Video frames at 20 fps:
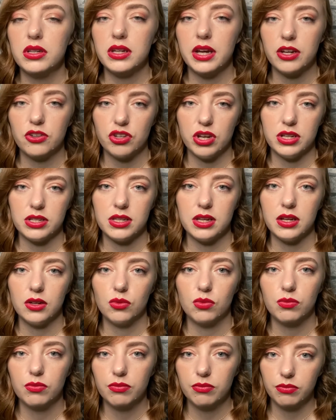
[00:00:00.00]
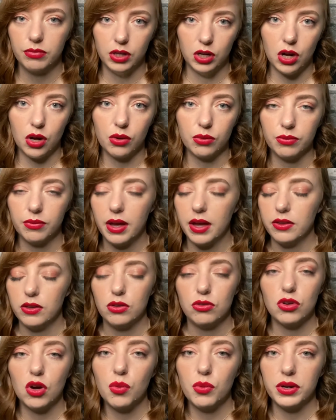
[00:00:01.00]
digested, and
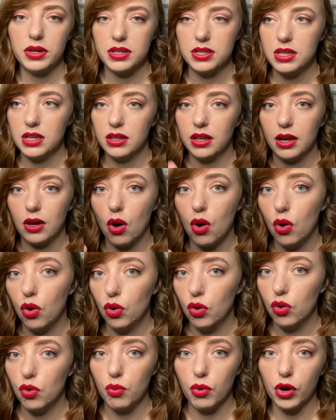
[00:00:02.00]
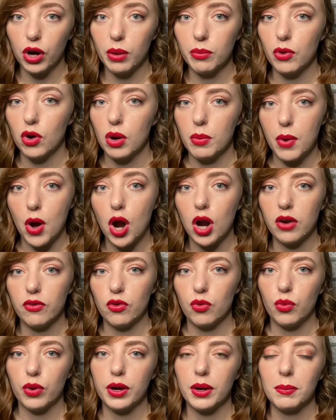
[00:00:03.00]
you don't want to see like a whole worm or a part of
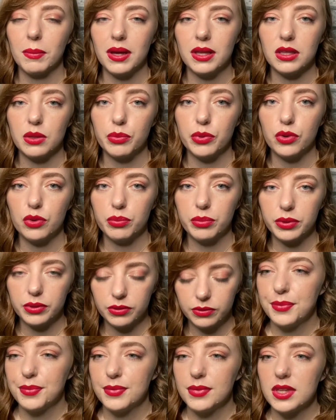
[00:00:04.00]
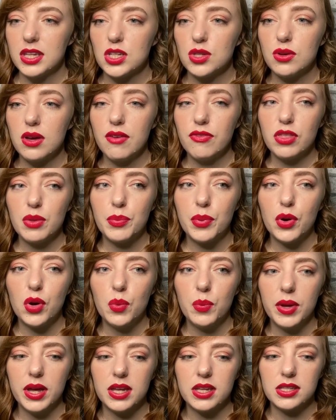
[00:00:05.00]
a worm in the poop. So if the
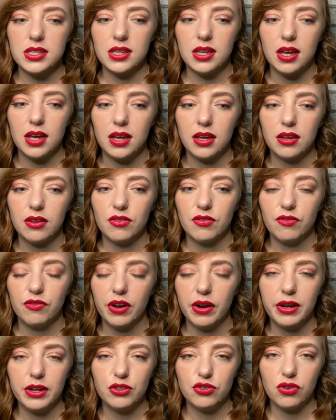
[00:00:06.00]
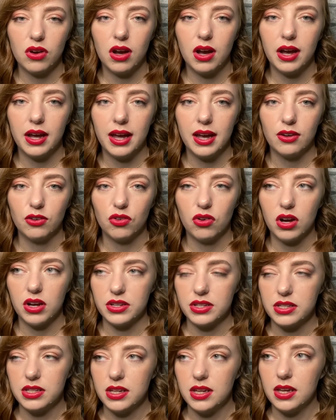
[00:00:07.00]
poop is like very dry and
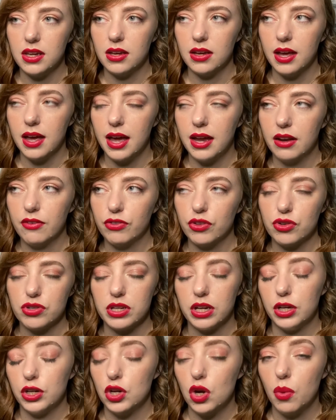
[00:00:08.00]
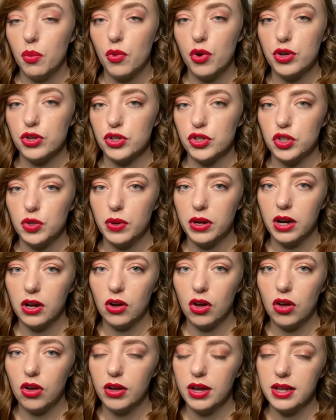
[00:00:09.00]
crusty, and if there's like no moisture to it at
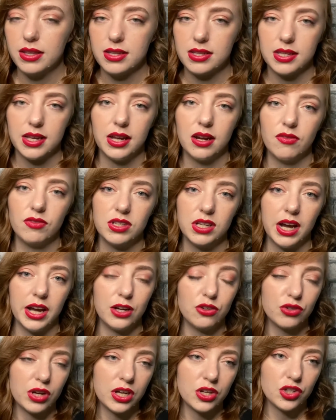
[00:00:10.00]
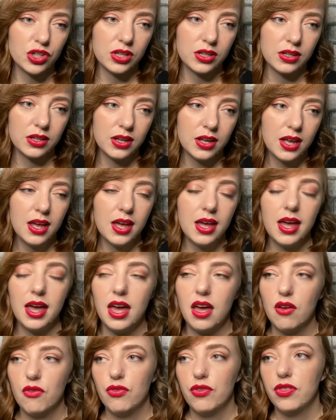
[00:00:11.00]
all, it's a sign of dehydration.
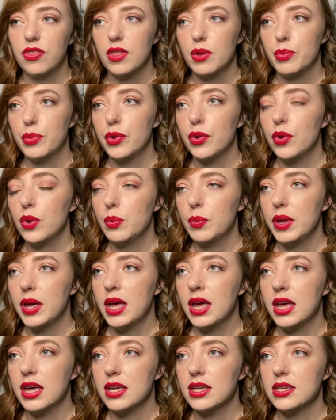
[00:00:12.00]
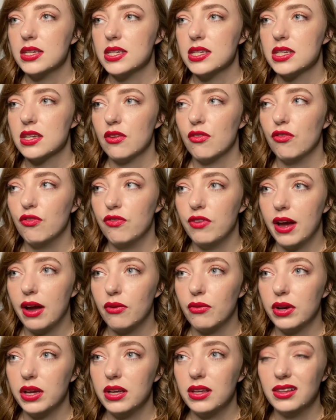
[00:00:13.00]
If the poop is
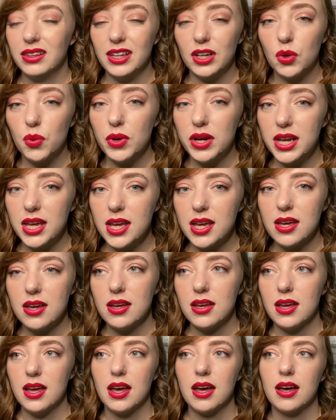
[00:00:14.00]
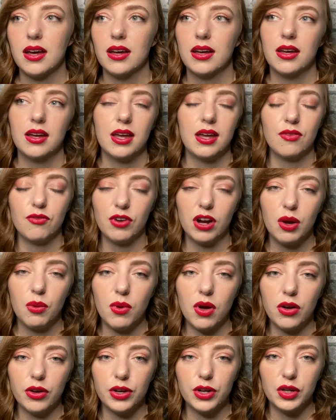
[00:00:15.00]
very liquidy, it very
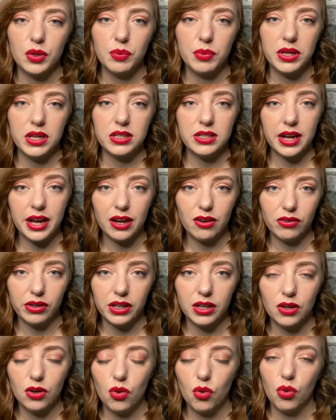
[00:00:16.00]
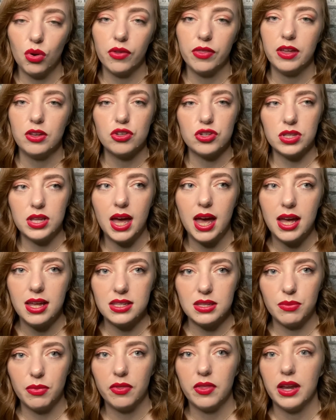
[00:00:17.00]
well could be diarrhea, or they just ate
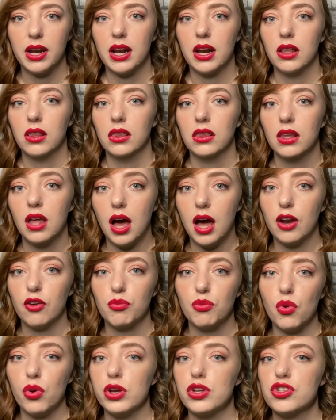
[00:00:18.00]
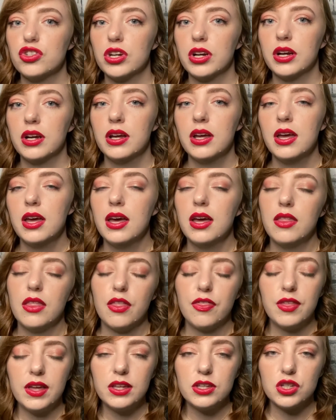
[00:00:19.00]
something that had a lot of moisture. The
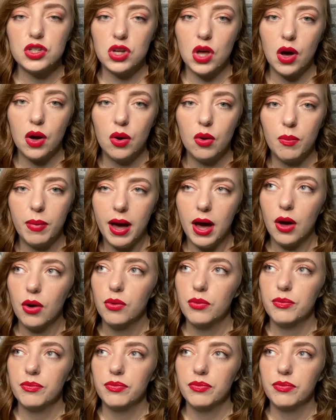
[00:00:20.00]
thing to know about